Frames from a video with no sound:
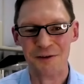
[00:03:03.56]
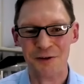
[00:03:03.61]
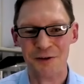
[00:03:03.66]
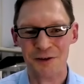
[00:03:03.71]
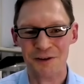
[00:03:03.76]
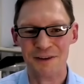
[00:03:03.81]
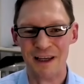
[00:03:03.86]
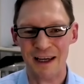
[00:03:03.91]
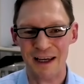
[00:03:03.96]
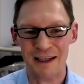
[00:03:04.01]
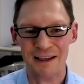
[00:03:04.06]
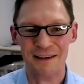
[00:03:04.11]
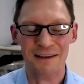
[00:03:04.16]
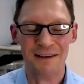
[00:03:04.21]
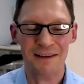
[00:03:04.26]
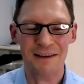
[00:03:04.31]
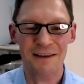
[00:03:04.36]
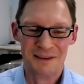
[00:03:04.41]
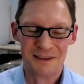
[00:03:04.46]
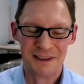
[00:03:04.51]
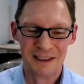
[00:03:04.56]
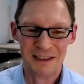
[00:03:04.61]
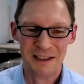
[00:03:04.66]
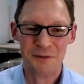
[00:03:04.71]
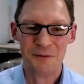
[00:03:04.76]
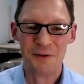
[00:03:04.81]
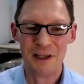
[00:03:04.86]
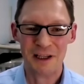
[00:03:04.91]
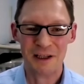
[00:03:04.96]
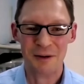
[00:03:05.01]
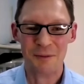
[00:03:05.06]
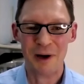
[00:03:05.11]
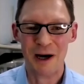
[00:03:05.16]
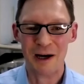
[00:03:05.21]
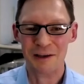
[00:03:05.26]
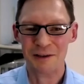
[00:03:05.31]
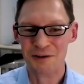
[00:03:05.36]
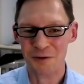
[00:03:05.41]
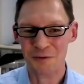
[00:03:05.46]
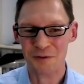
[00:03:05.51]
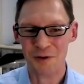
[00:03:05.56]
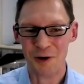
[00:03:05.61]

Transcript: contain significant amounts of